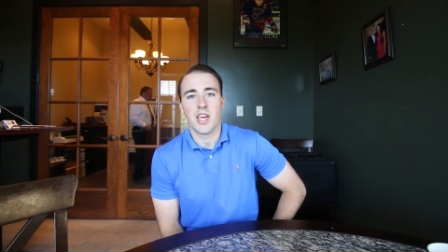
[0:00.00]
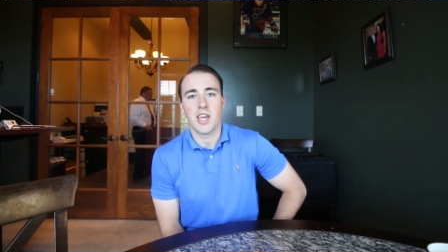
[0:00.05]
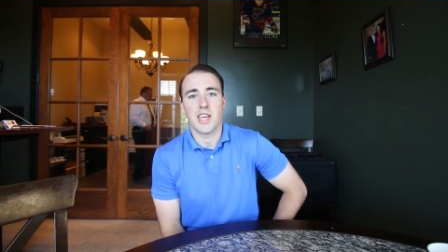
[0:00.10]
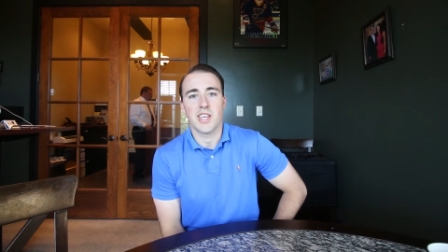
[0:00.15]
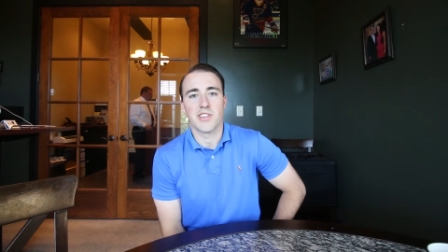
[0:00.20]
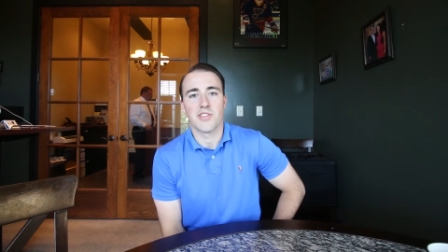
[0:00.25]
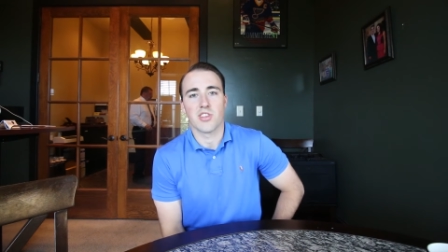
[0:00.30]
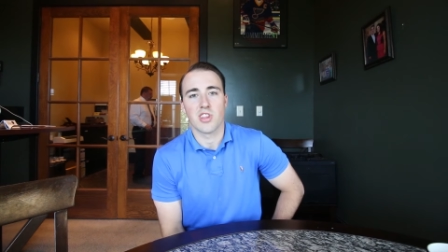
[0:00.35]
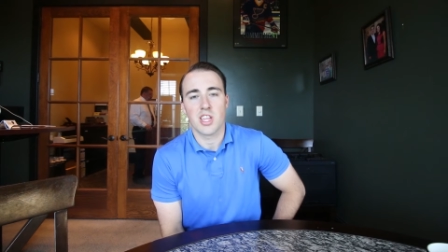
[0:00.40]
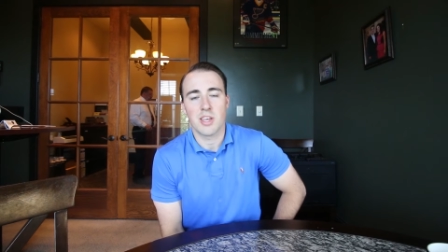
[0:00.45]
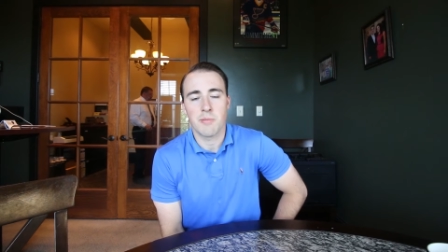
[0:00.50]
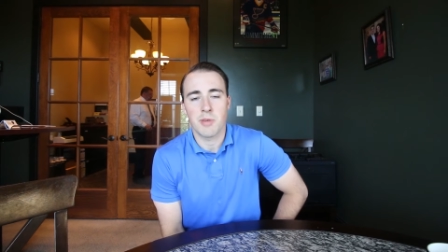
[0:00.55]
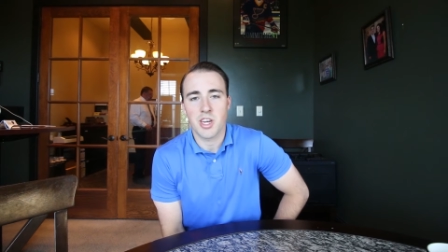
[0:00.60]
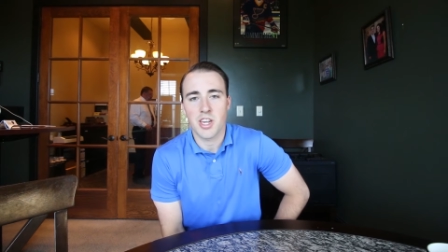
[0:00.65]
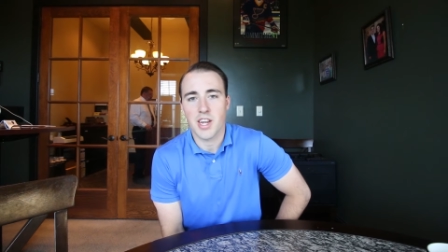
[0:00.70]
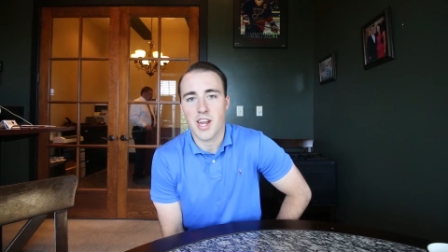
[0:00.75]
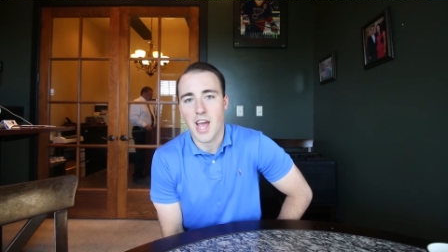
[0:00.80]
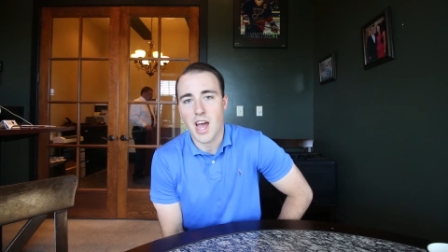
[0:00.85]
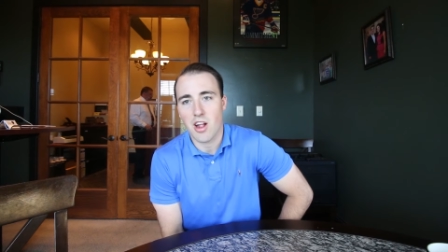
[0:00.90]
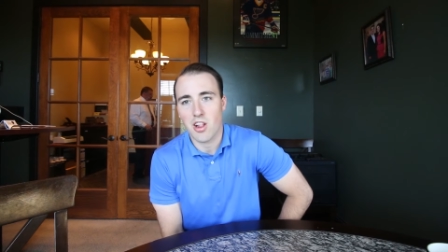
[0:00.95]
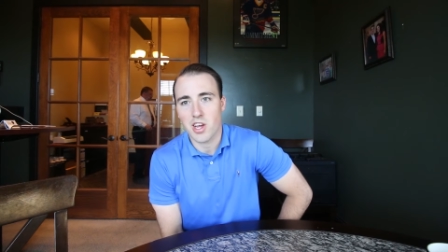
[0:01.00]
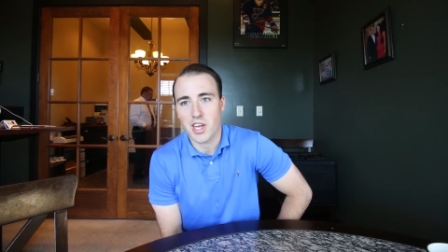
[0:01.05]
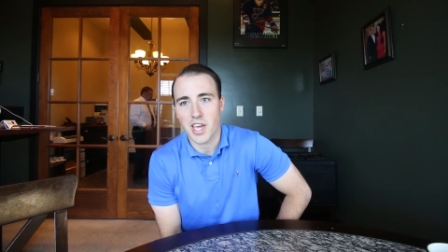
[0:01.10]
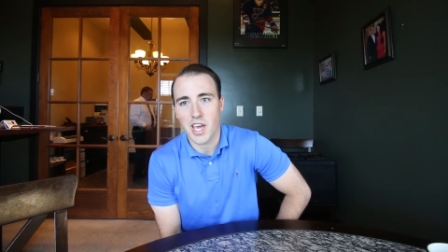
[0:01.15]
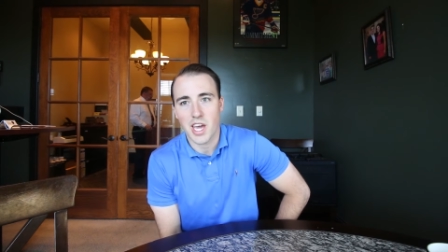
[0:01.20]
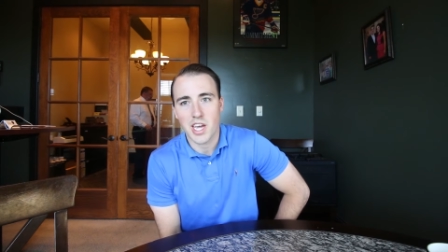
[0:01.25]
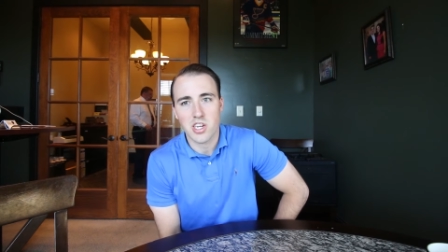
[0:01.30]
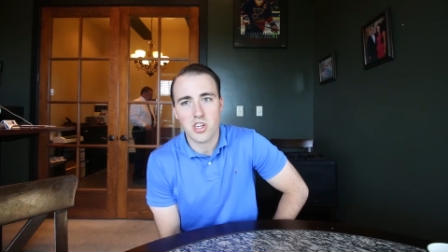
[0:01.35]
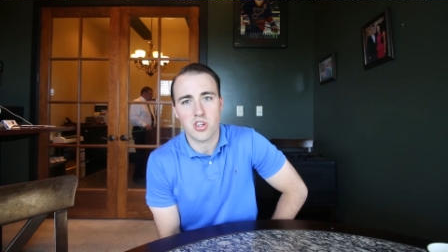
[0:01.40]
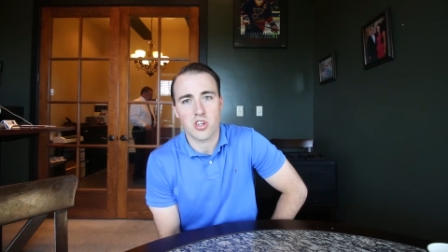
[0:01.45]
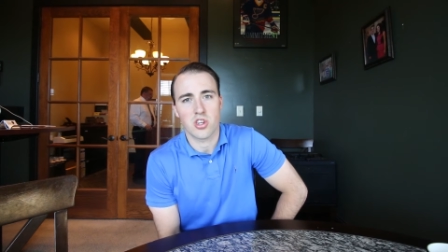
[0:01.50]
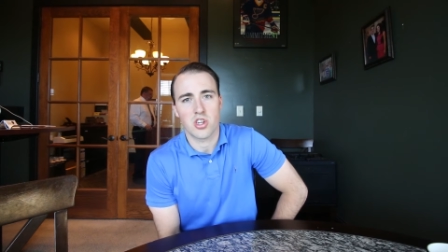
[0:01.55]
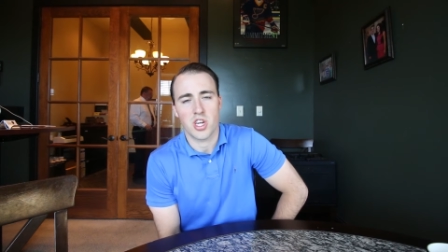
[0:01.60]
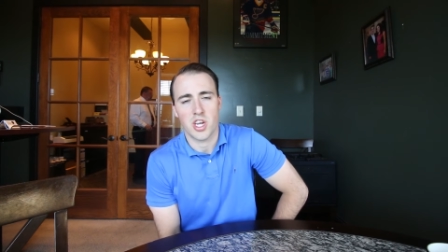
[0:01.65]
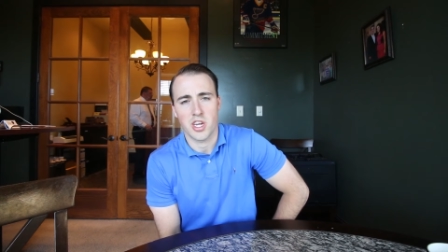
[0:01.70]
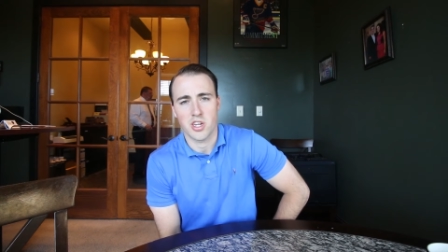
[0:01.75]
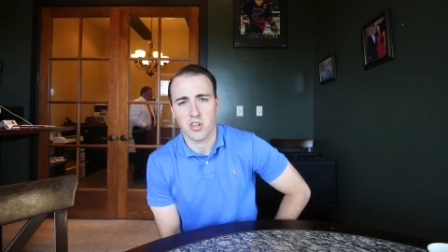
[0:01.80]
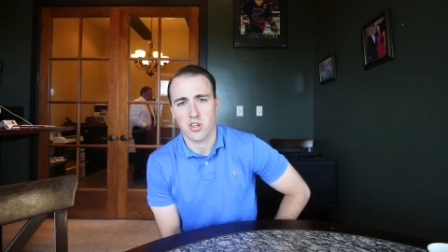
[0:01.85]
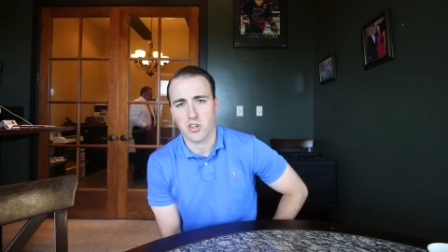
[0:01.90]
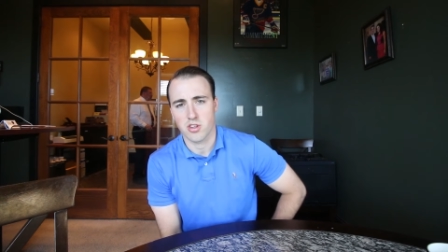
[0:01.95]
is limited allocation
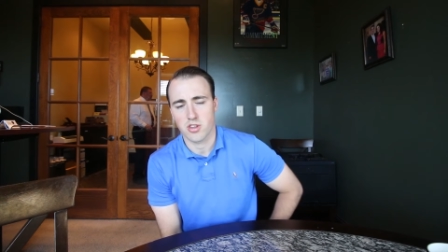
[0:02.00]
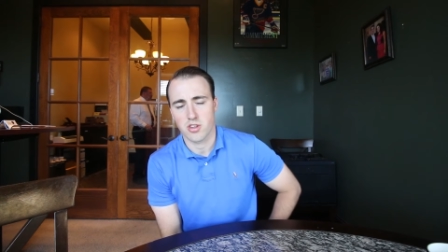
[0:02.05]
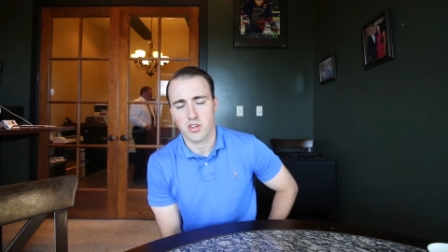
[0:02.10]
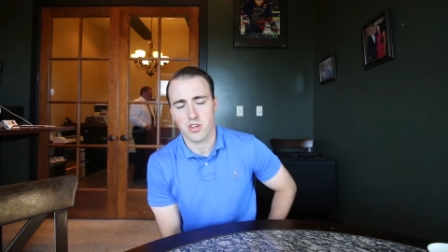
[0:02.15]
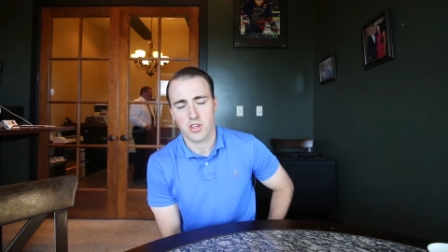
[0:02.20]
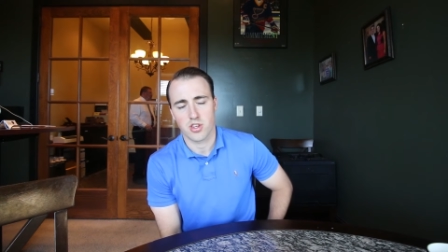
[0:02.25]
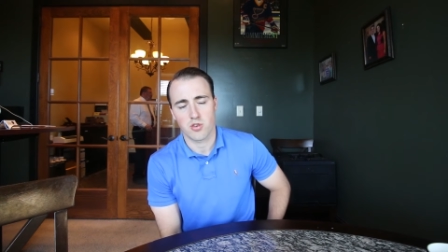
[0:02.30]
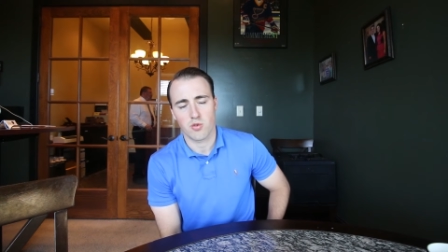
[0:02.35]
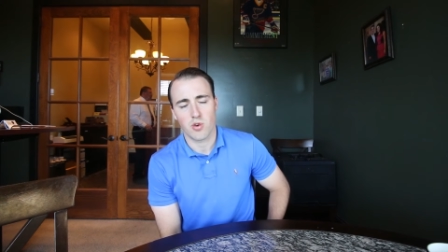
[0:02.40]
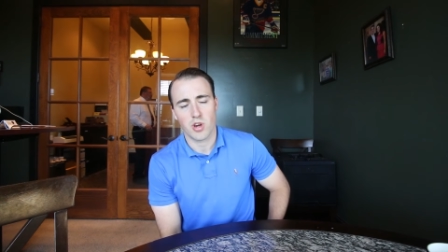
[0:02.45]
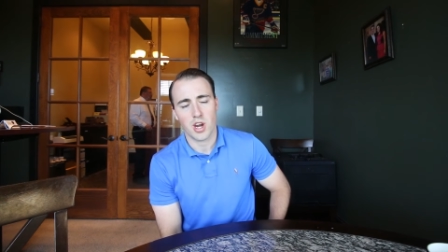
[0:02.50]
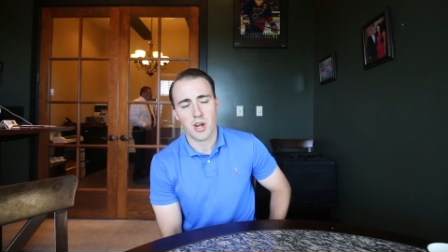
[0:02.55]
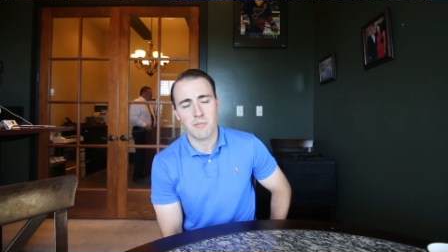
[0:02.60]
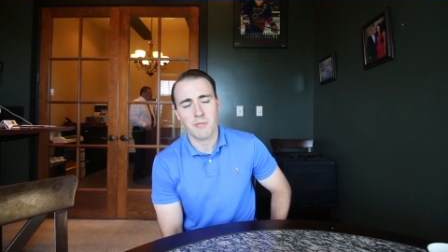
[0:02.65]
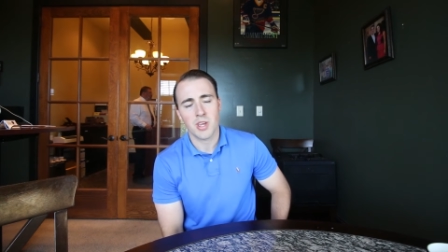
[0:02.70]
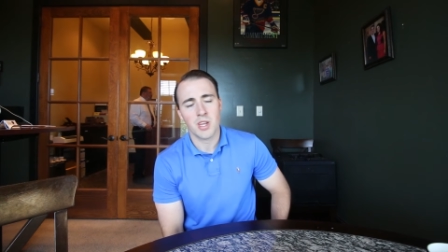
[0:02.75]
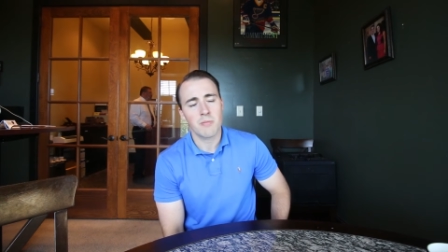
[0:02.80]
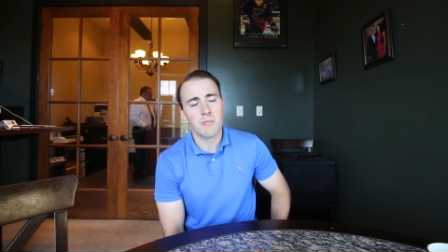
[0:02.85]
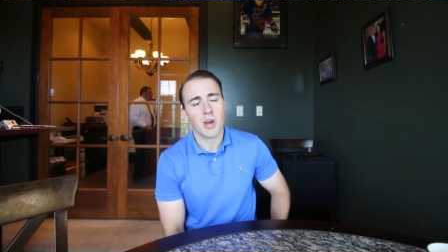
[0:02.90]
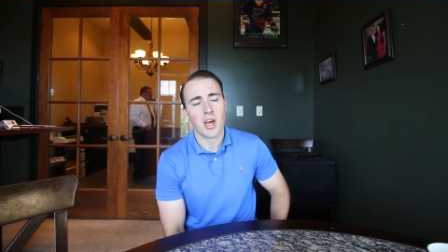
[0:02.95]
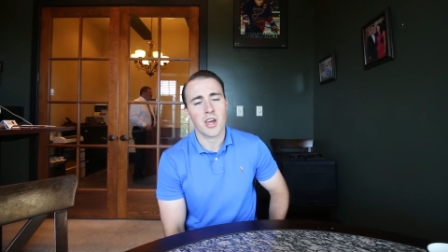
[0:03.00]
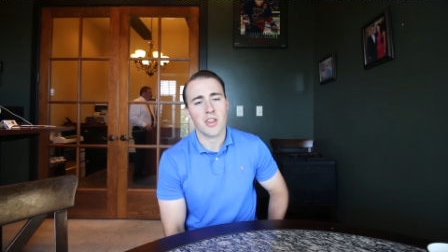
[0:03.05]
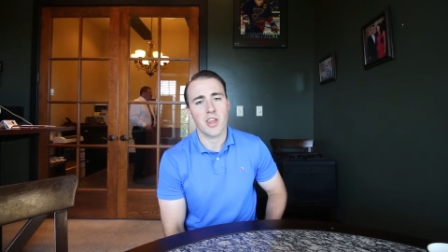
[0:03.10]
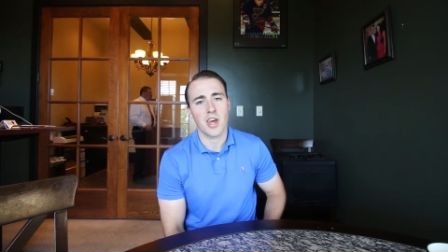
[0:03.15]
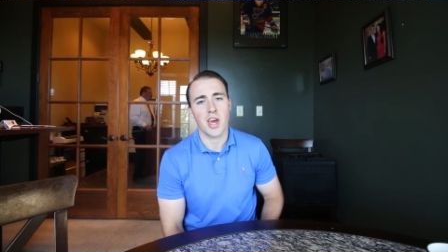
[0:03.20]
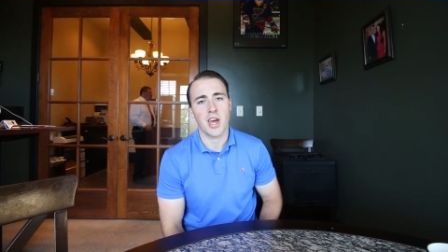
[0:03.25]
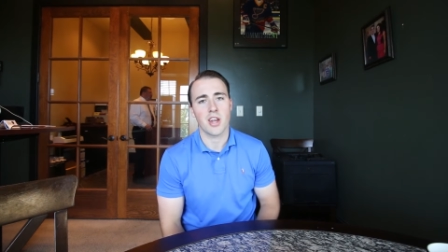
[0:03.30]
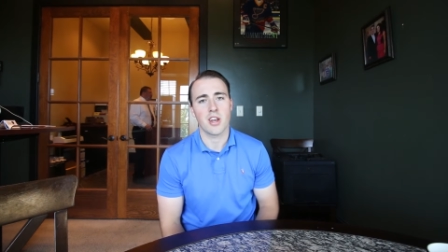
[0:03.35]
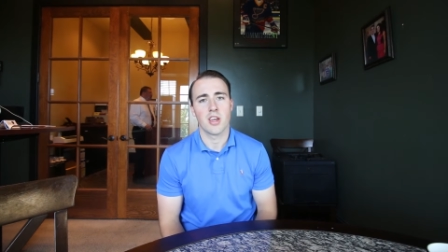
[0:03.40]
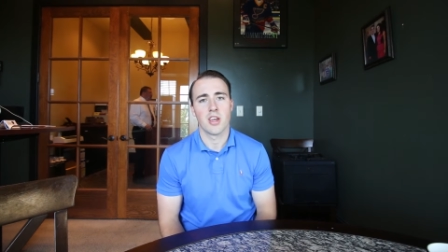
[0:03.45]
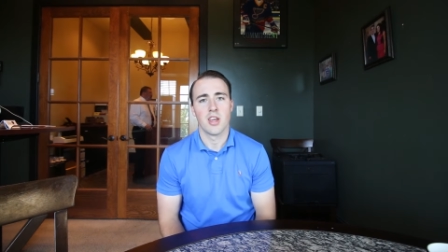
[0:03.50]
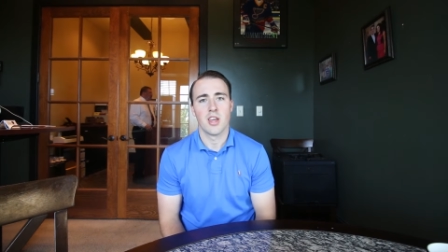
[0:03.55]
changes. So what I mean by that